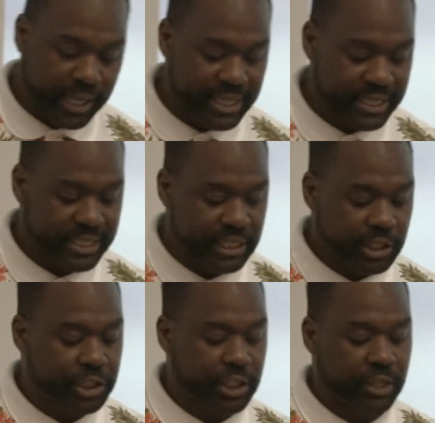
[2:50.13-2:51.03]
and the
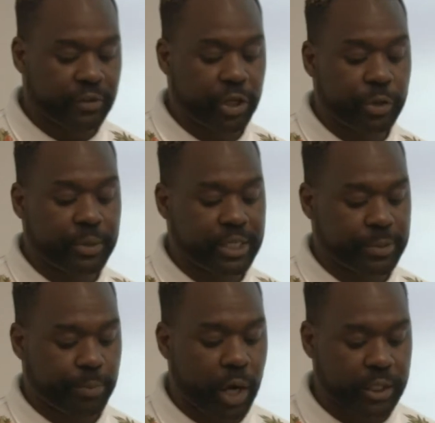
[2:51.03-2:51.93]
extension of the
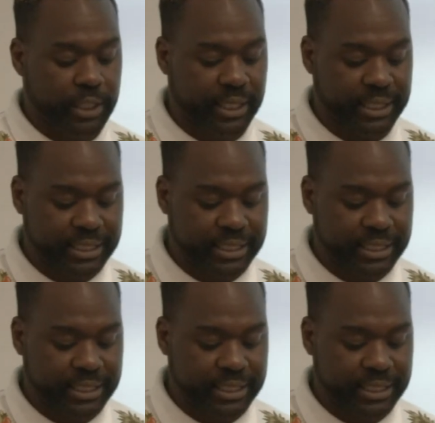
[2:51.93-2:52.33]
humanist project